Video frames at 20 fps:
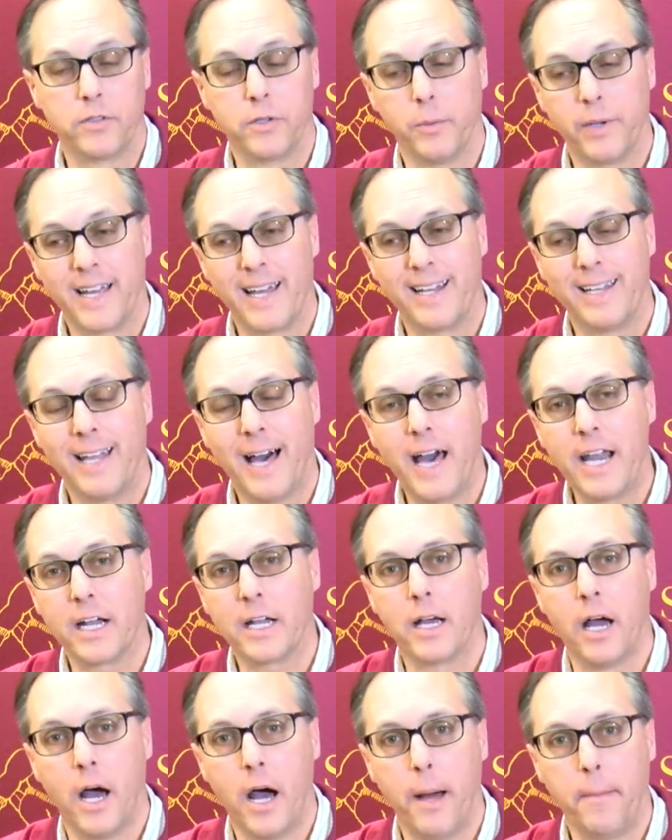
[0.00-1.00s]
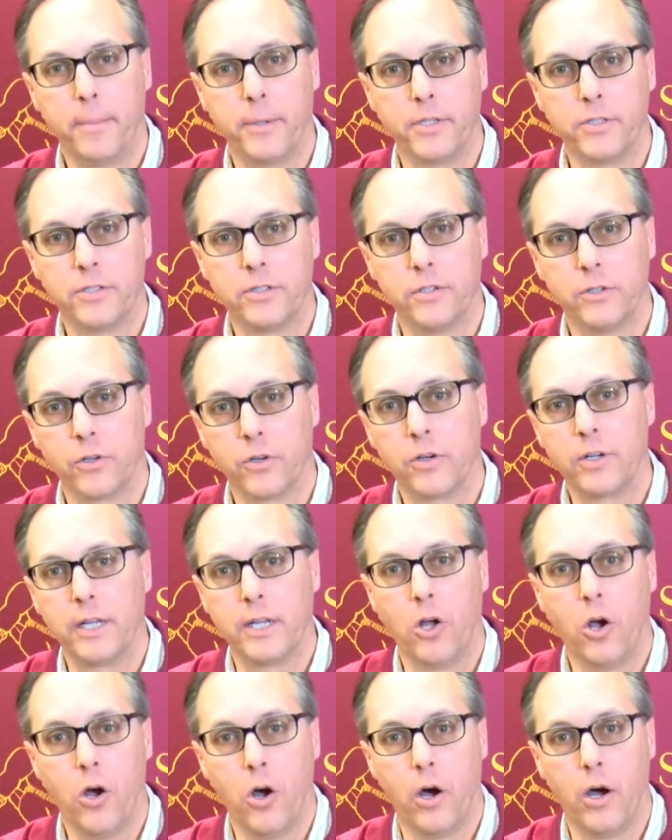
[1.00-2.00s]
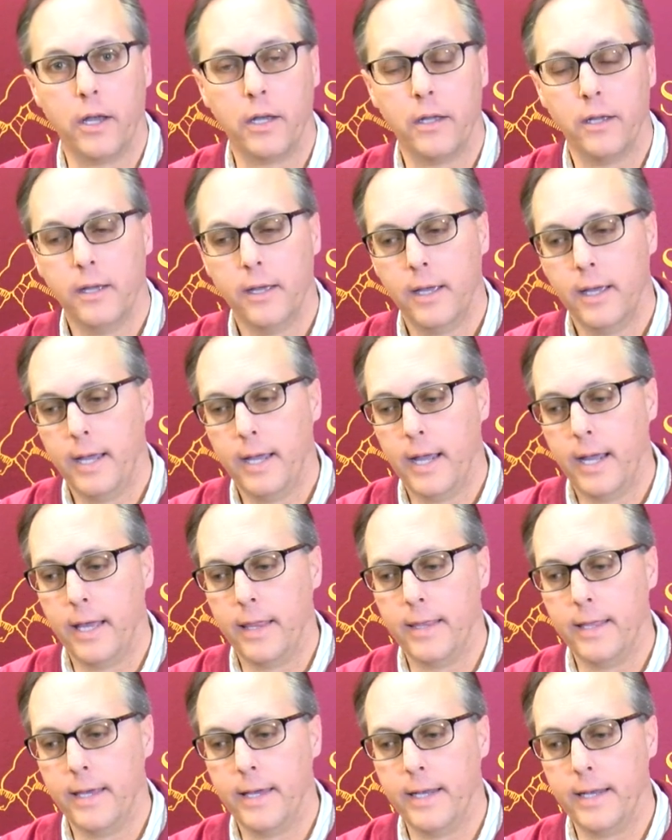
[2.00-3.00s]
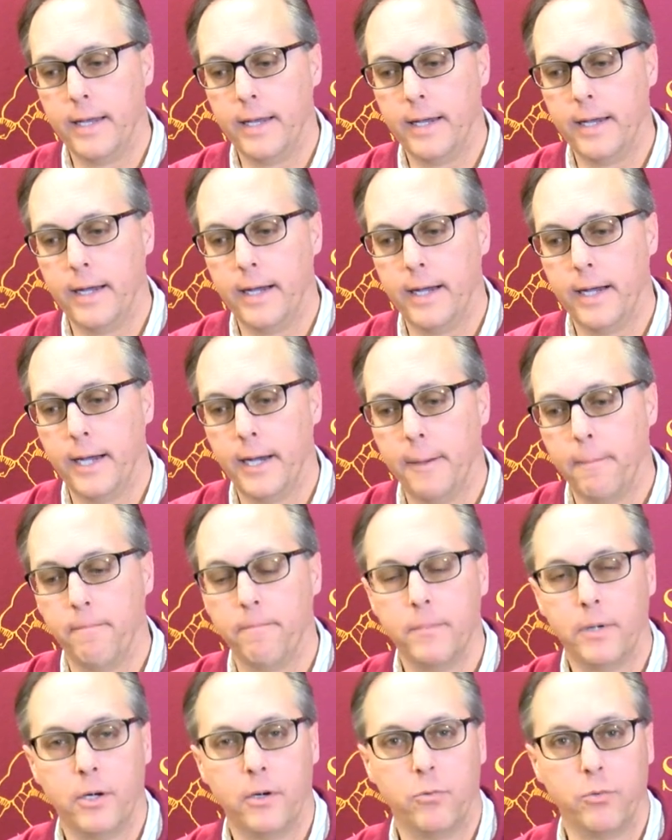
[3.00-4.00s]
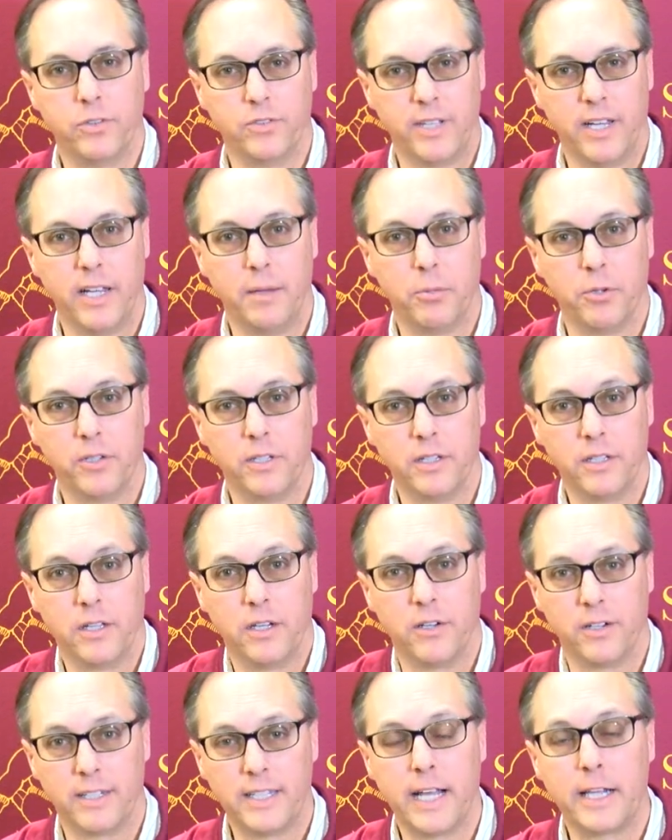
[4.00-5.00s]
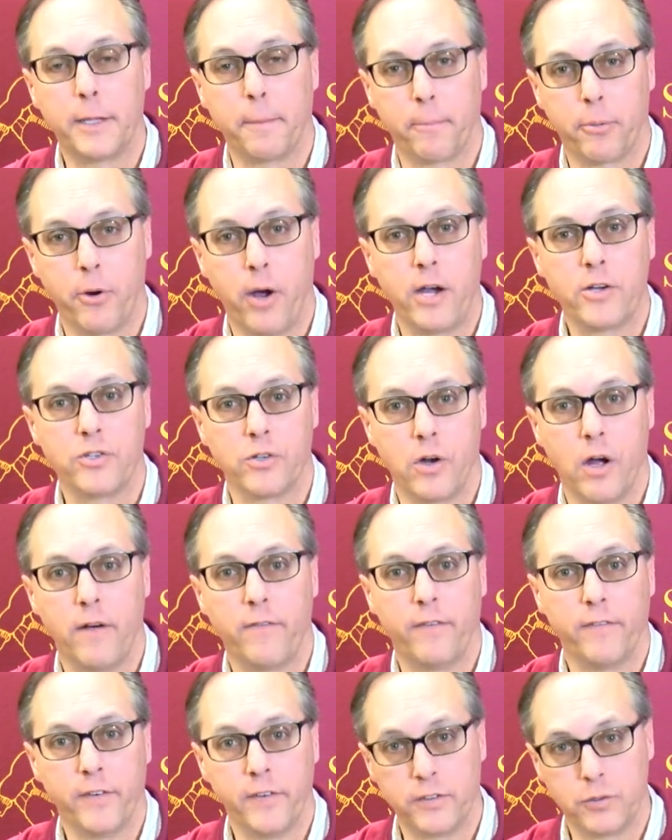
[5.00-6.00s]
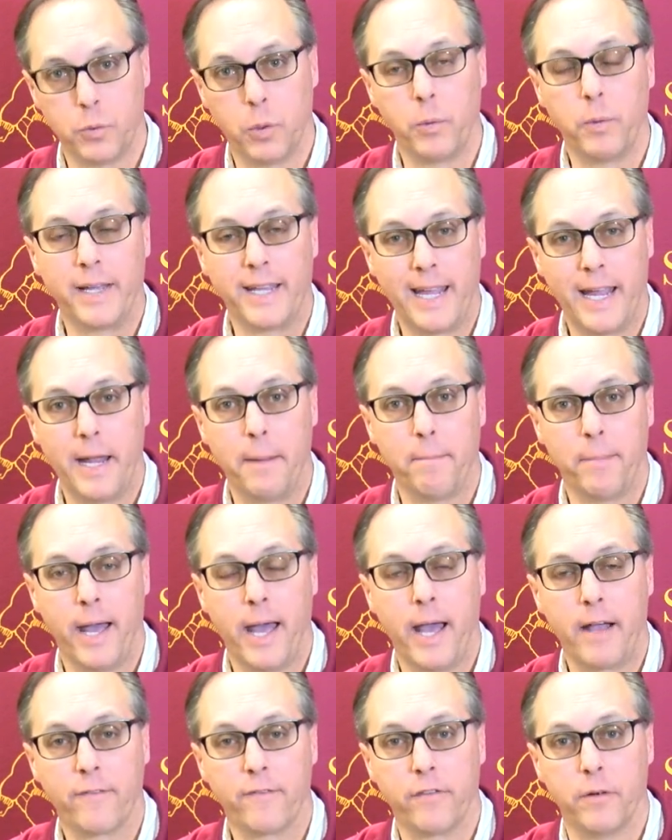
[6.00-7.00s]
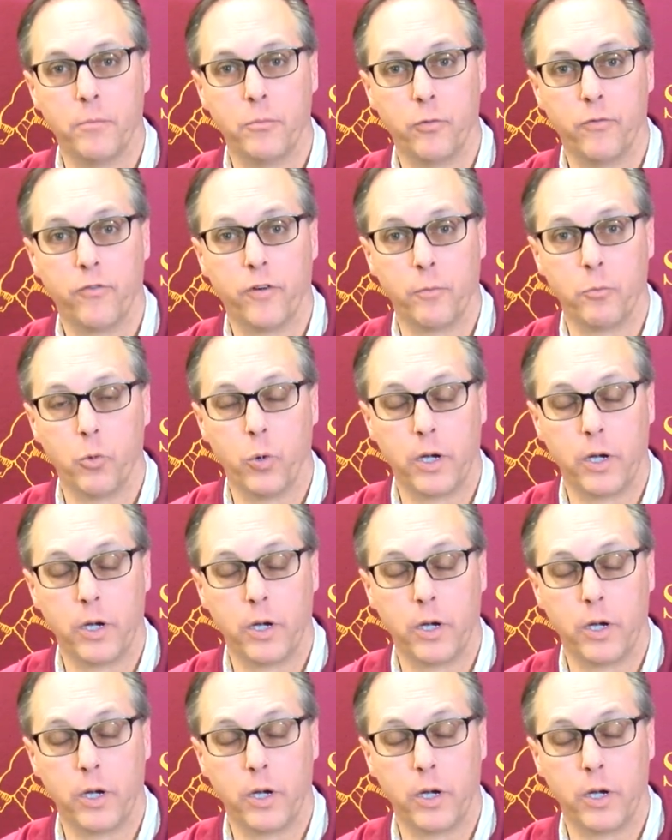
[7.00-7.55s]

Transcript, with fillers: So we got a lot accomplished early on, and then uh, was able to you know take the pressure off of us when we came back from from